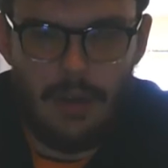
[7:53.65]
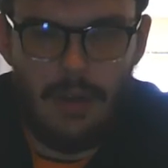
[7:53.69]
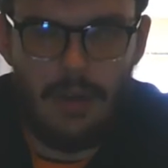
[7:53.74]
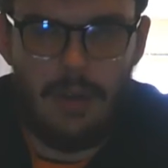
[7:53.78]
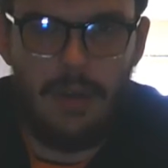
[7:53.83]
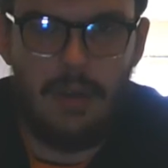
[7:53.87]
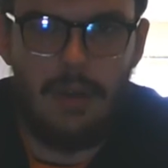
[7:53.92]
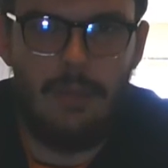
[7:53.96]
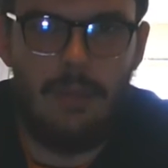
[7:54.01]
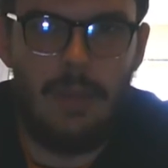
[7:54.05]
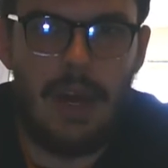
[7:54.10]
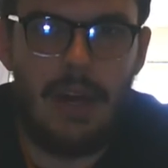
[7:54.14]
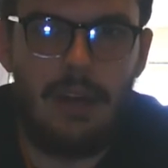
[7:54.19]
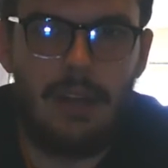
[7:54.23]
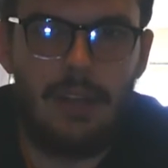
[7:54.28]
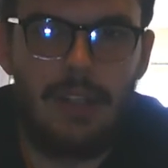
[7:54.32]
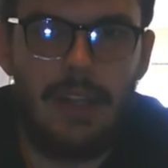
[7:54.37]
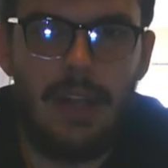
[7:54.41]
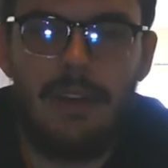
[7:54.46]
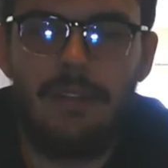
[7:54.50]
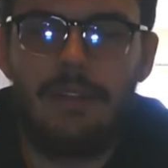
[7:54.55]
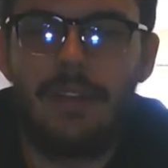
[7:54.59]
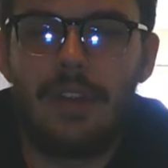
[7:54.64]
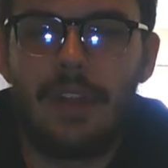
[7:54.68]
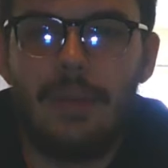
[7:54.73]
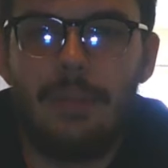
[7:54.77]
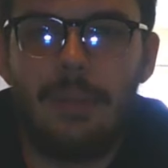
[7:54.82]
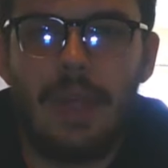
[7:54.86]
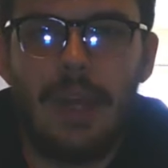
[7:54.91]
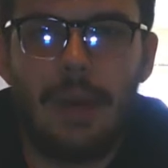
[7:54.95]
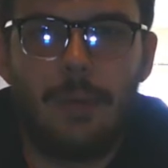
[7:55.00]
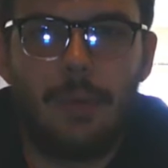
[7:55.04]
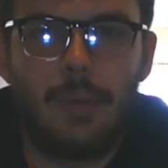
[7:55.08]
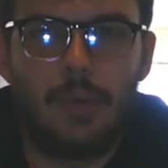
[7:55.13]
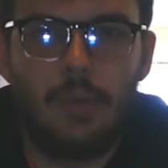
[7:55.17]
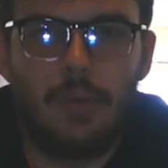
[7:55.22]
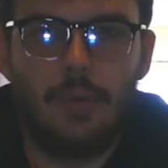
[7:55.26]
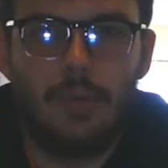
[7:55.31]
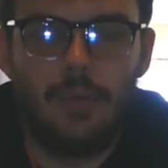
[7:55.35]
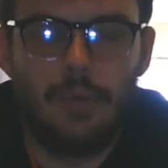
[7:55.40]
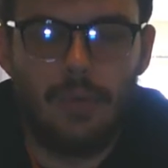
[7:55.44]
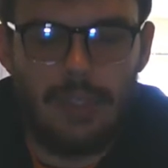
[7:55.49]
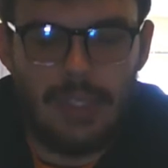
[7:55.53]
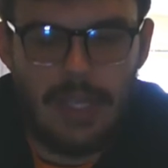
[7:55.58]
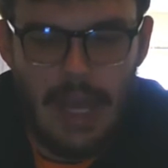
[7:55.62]
I'll definitely be able
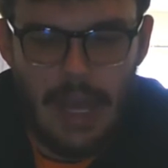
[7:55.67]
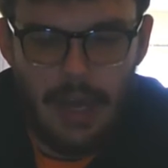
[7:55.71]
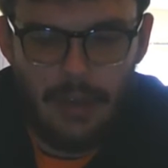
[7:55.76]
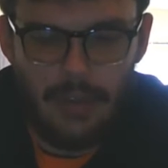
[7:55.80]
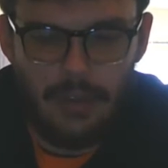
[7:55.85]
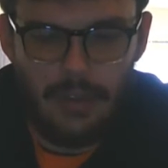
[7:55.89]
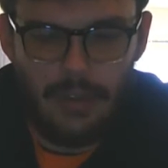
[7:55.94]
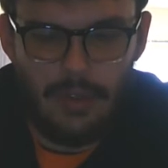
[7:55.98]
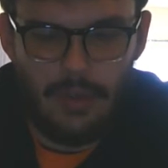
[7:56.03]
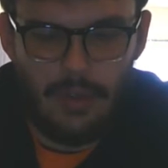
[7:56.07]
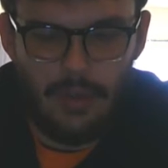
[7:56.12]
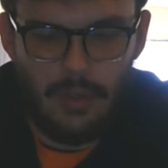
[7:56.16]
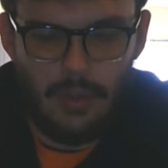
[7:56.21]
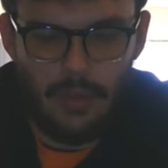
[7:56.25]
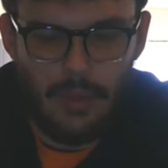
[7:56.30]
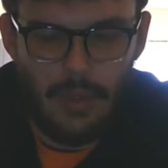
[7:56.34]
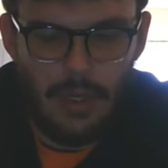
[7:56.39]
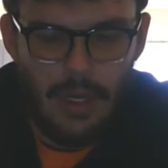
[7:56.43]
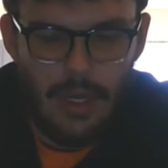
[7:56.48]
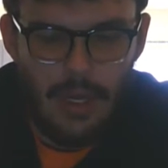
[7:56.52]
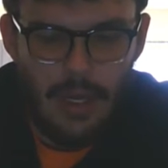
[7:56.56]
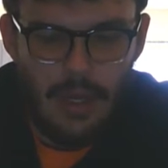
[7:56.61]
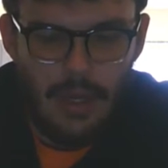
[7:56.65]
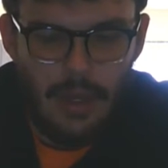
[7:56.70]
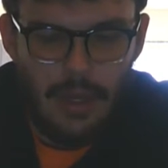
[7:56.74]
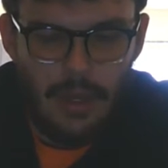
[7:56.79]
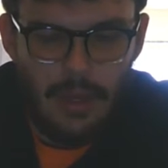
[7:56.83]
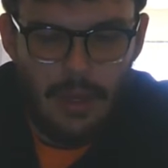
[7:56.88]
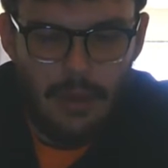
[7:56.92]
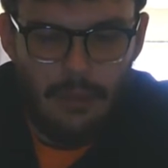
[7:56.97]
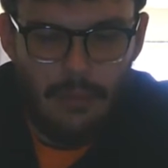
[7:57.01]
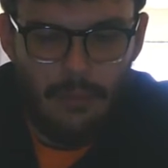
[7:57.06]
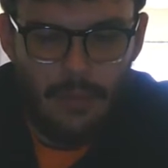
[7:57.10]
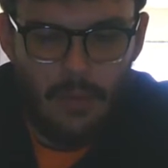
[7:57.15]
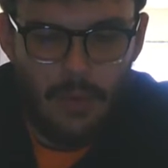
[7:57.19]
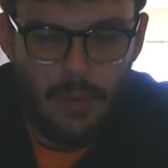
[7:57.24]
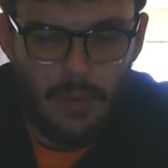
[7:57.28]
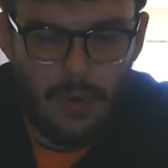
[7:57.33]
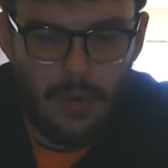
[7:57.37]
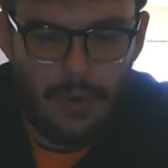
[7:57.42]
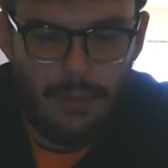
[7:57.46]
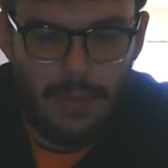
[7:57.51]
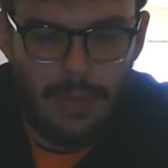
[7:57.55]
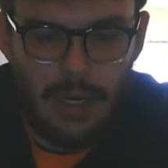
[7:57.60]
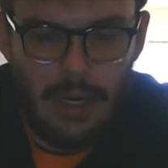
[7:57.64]
to tell you
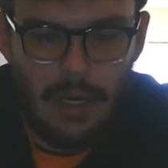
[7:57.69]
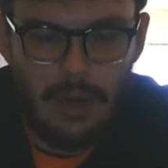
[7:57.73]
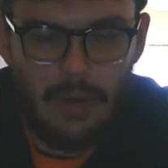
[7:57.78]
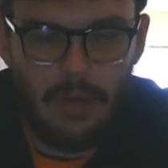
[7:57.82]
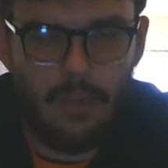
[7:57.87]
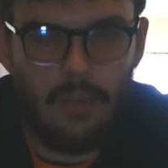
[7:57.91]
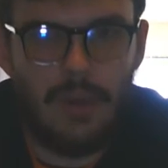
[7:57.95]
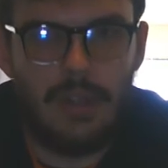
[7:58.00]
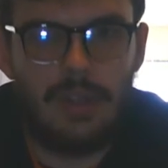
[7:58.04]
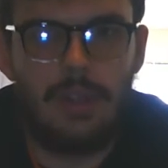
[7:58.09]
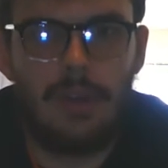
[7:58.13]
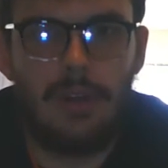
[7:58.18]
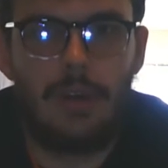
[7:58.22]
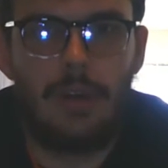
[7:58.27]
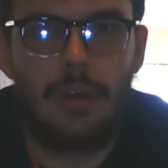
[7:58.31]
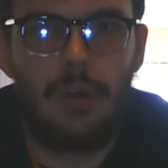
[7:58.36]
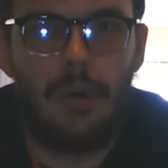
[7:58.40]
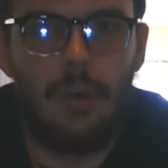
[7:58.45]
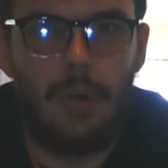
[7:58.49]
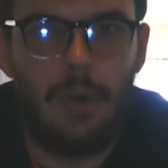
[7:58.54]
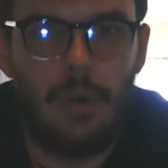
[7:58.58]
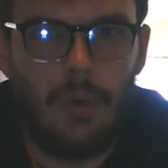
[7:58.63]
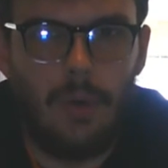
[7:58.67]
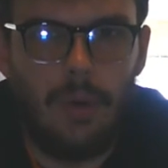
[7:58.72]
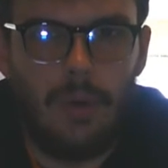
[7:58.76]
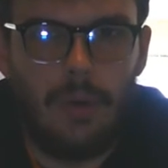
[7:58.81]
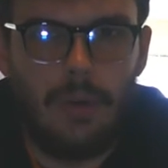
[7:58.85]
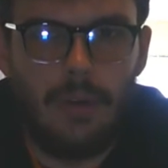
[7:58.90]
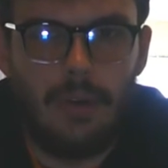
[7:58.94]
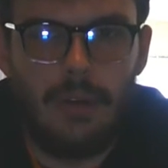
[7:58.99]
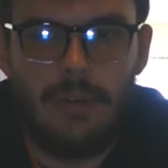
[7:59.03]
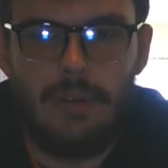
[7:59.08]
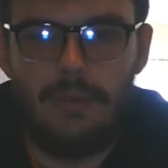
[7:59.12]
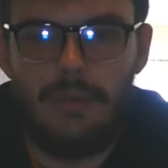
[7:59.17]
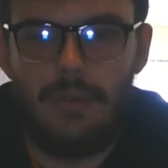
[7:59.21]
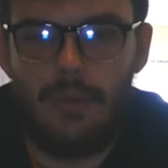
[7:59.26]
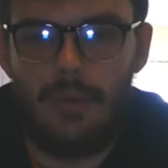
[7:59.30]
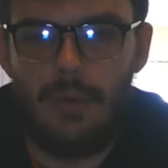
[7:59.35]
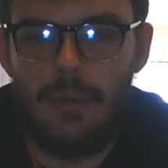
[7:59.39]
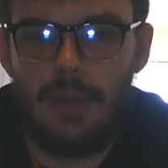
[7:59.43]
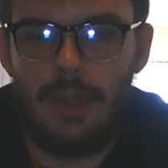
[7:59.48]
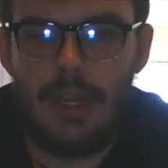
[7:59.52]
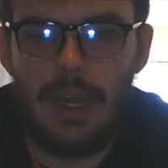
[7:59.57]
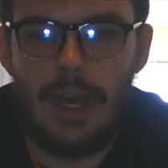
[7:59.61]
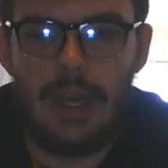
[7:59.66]
more about what the goal of
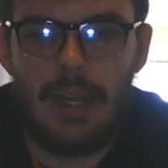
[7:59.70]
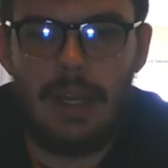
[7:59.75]
doing that